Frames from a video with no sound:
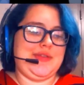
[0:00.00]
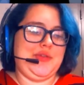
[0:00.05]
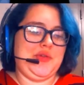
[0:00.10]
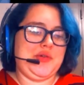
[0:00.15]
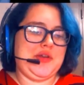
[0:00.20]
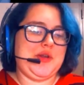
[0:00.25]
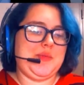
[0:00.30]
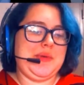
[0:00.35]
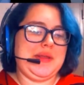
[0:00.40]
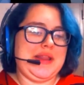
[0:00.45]
You're
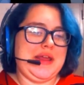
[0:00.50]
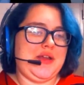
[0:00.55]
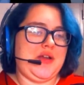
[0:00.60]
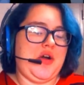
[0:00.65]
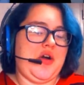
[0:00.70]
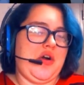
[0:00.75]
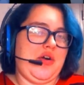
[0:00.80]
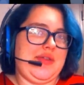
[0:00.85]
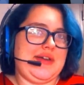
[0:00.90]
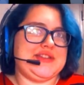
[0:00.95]
gonna be like,
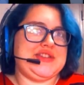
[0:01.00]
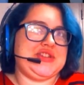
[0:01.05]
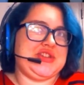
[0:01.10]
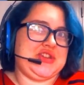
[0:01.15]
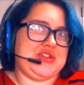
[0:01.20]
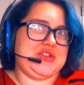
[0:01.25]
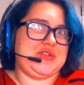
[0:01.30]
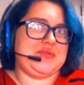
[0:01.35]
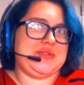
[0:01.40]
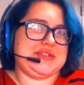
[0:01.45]
oh, that's
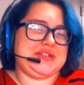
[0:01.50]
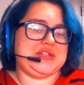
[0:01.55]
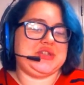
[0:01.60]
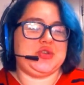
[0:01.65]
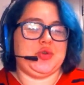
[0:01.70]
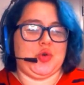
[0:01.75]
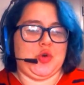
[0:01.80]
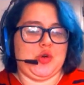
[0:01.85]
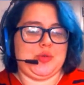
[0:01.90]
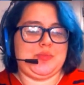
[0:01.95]
cute, that's
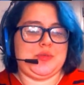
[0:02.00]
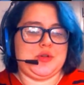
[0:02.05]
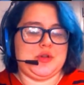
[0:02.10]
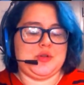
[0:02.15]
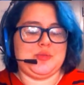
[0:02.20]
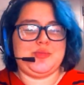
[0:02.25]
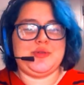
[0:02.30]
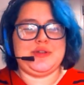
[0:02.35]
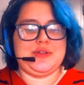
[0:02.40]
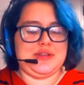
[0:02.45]

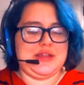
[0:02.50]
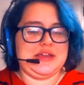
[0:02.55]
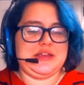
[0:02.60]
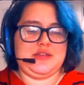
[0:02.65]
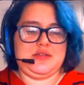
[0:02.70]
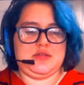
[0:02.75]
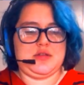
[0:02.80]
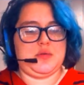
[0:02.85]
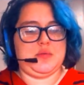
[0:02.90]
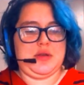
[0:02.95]
adorable, but like
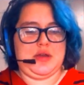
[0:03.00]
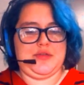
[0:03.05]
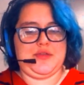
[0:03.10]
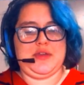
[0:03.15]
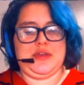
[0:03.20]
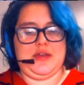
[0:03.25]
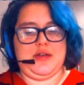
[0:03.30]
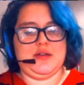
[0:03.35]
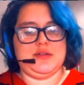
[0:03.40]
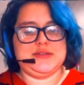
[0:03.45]

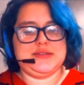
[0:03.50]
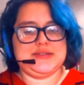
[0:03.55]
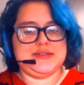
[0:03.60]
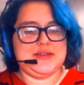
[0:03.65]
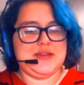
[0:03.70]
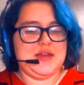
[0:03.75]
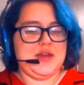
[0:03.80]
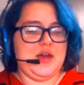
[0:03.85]
nothing else.